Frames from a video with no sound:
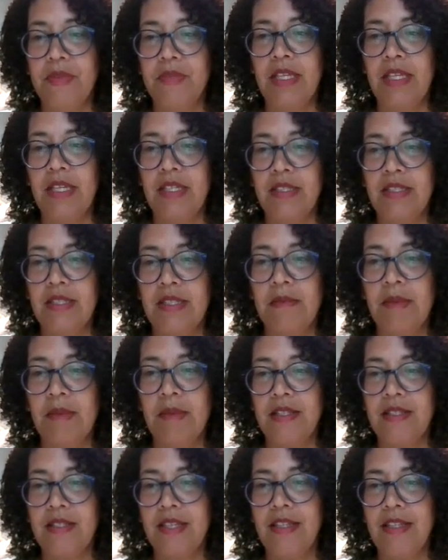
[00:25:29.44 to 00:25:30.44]
It is the
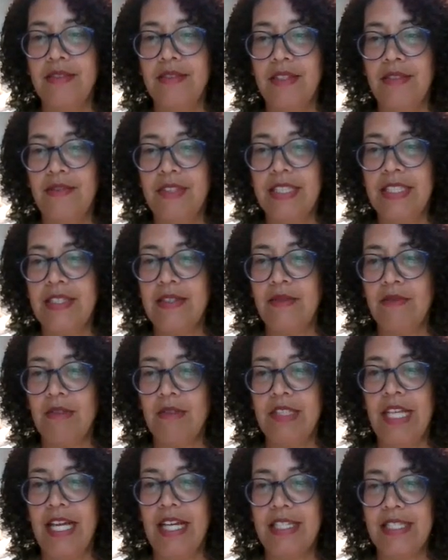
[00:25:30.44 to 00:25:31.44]
best. I love it.
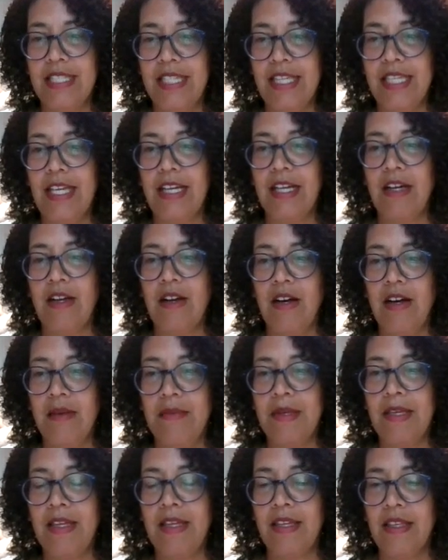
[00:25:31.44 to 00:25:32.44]
Relaxing and
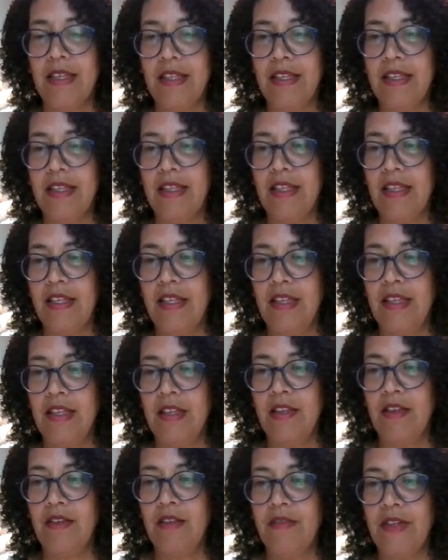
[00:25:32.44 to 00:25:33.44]
calming.
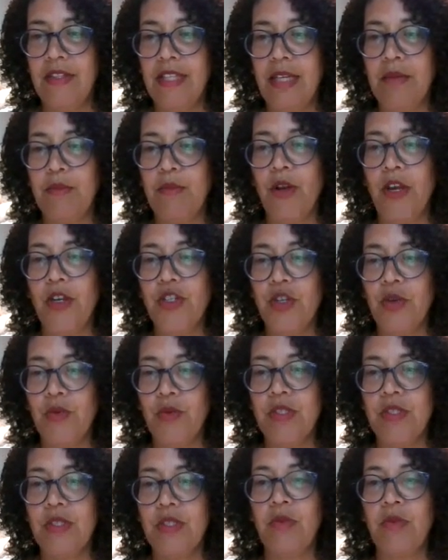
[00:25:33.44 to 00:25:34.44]
Felt like pressure
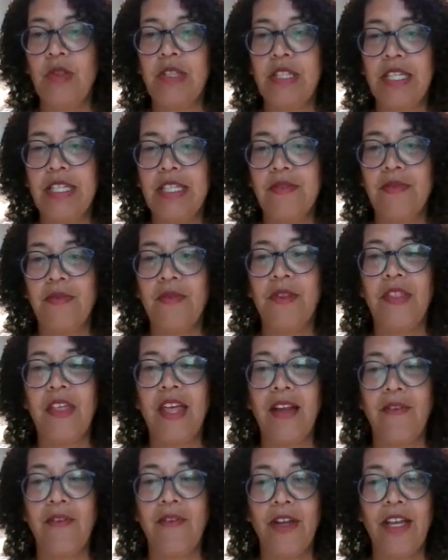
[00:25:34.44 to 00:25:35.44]
was a relief with
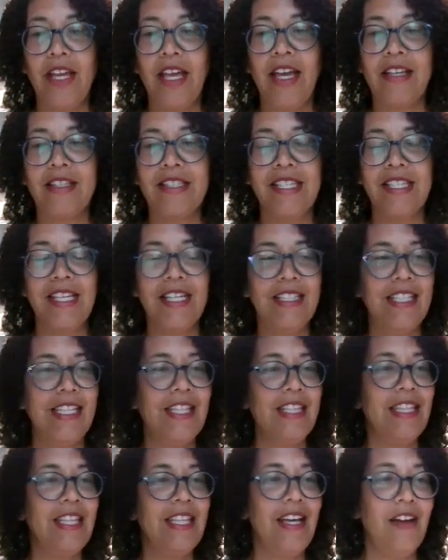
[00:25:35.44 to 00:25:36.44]
every exhale.
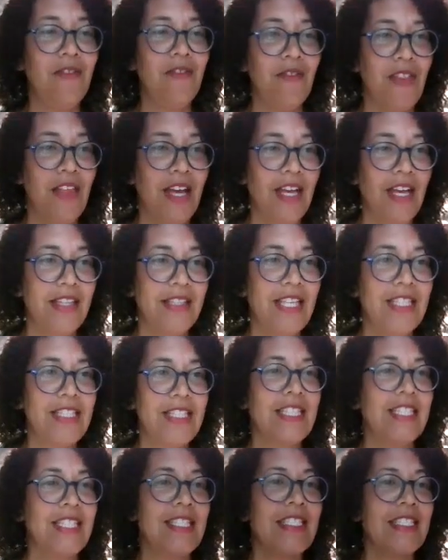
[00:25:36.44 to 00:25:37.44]
I love that.
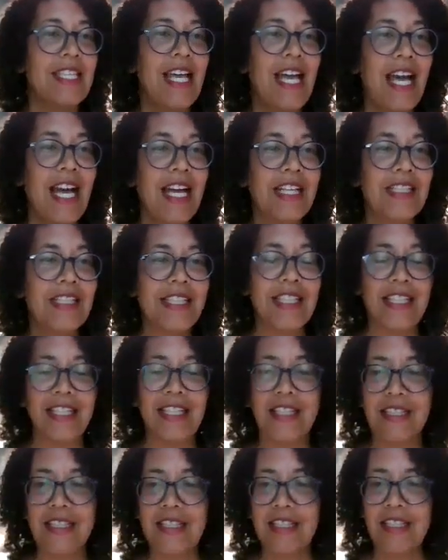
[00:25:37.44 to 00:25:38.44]
That's
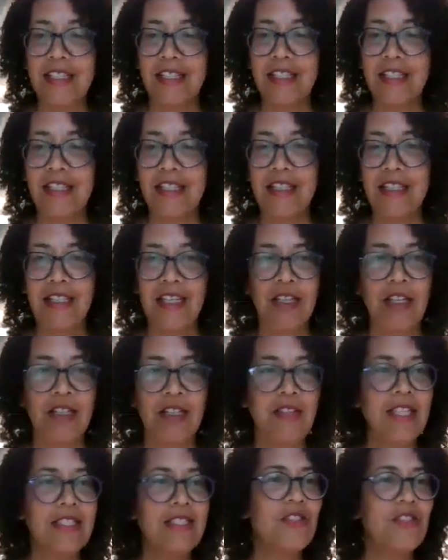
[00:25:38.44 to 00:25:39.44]
exactly,
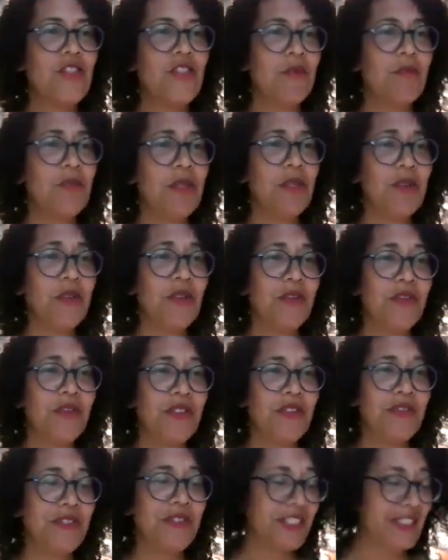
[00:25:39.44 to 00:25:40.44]
that's such a
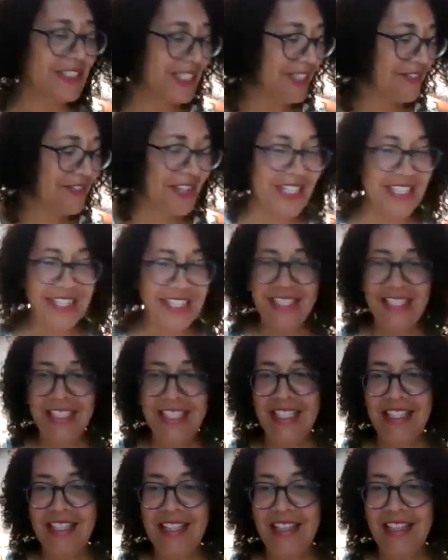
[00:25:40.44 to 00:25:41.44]
beautiful feeling, right?
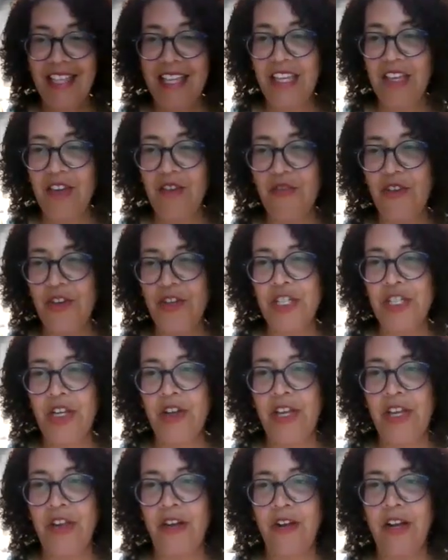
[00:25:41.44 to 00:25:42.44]
Thank you for
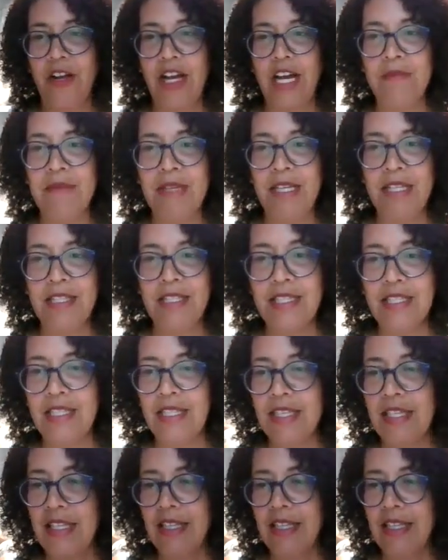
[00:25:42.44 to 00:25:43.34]
sharing your comments.